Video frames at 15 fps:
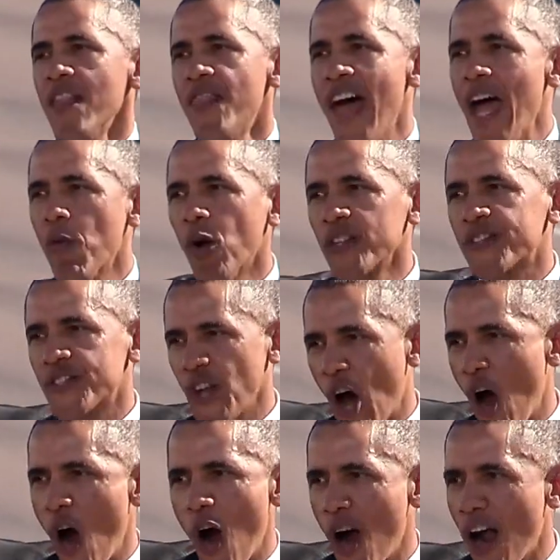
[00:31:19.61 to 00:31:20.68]
They will
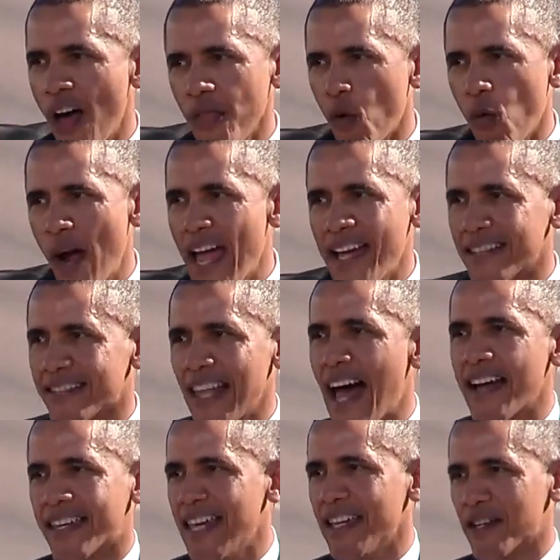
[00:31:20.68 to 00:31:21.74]
soar on the wings
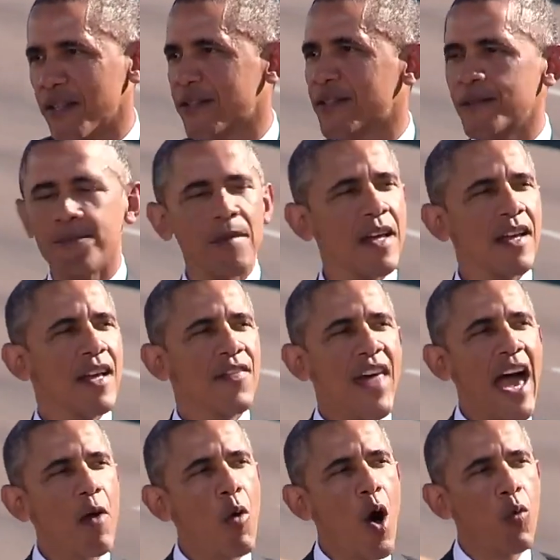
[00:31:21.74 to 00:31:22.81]
like eagles.
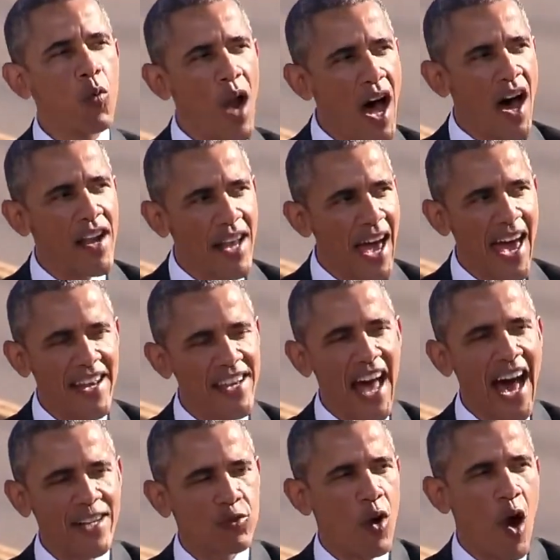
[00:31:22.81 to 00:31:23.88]
They will run and
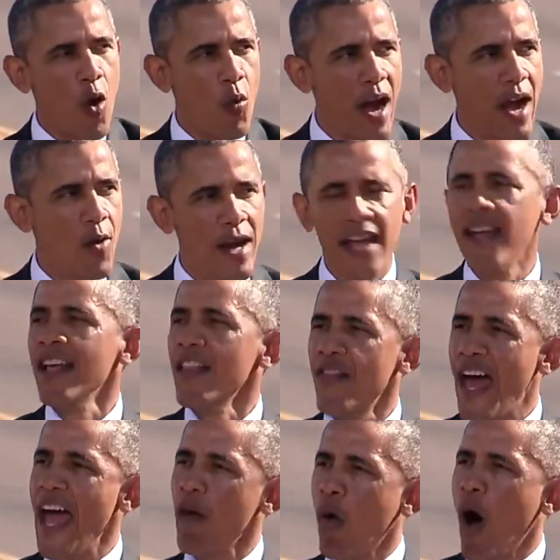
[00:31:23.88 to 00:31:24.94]
not grow weary.
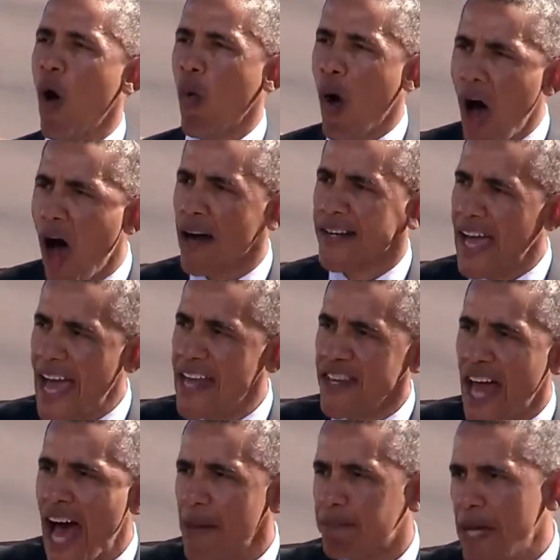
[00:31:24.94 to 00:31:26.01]
They will walk and
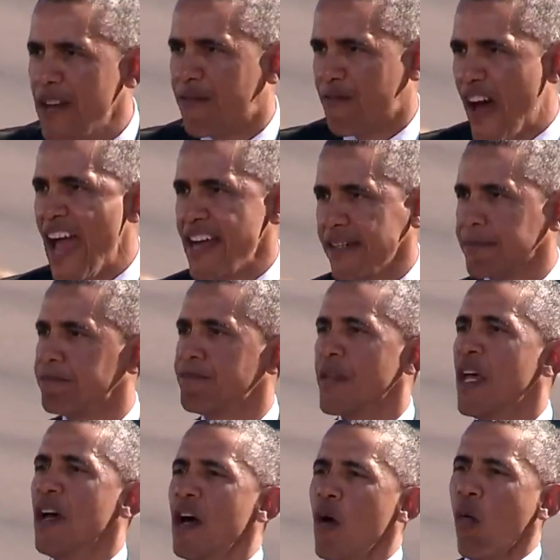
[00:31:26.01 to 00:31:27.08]
not be faint.
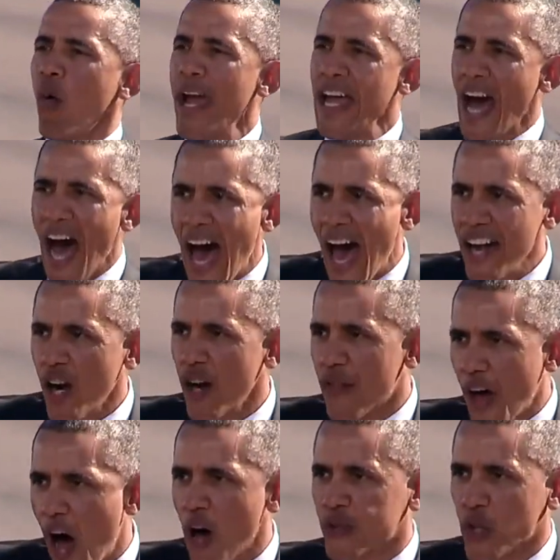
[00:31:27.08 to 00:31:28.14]
We honor
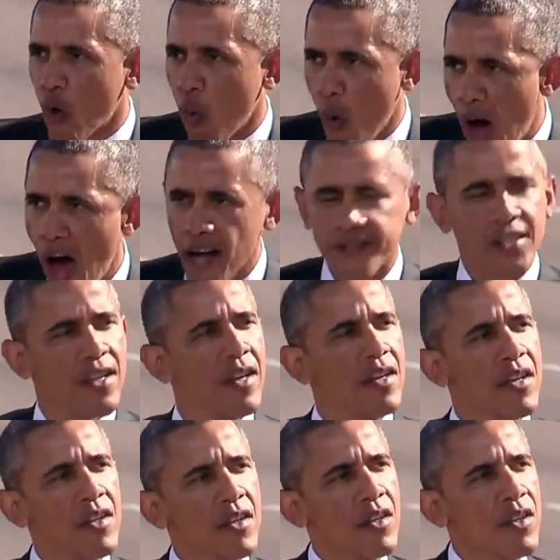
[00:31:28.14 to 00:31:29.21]
those who walked
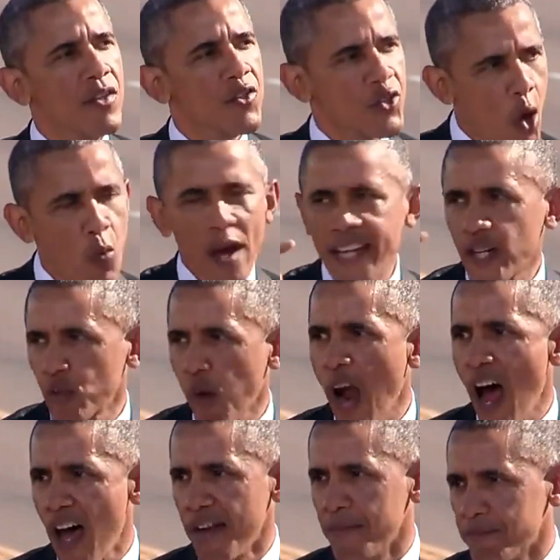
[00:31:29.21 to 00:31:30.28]
so we could
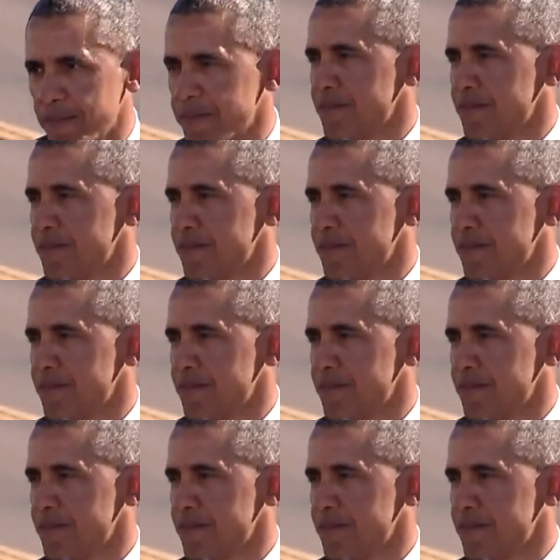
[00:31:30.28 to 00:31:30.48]
run.